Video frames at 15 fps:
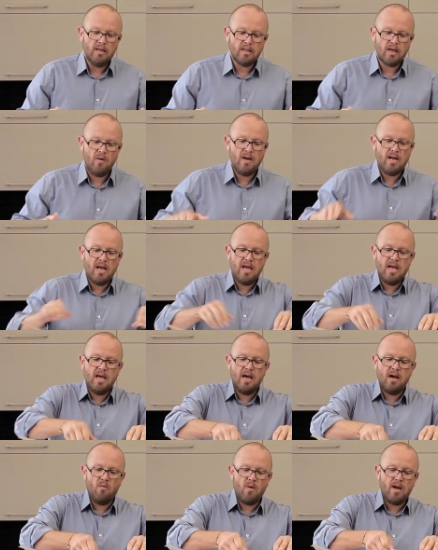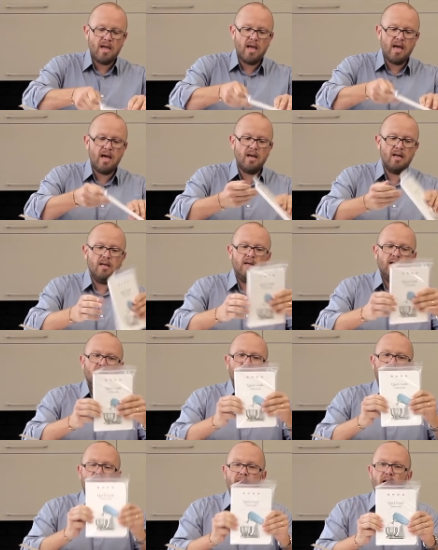So in here we get
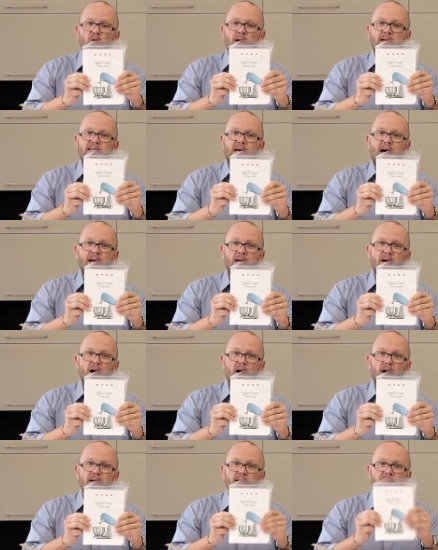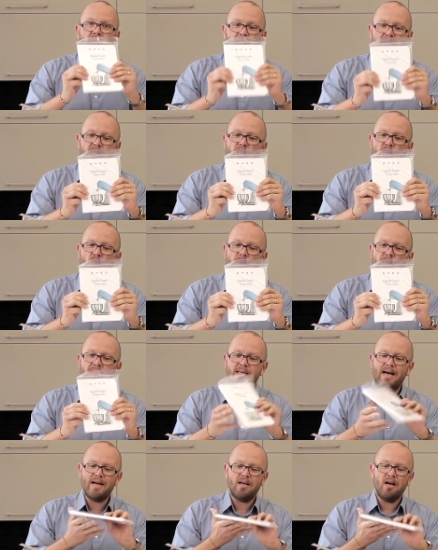a quick start guide, and in the quick
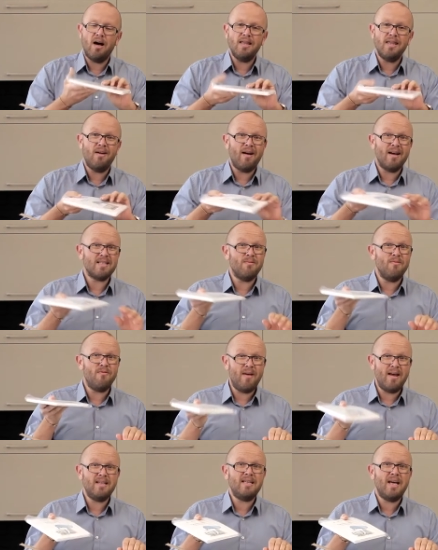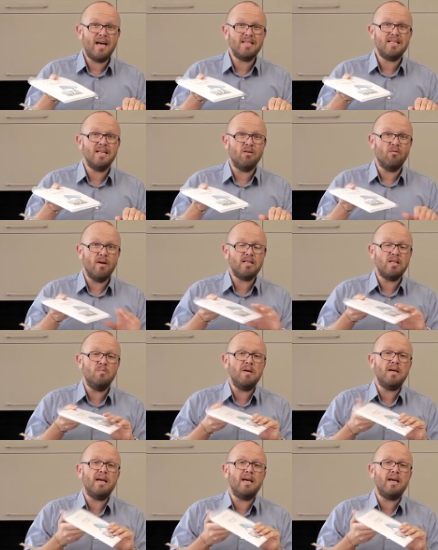start guide there are some fantastic recipe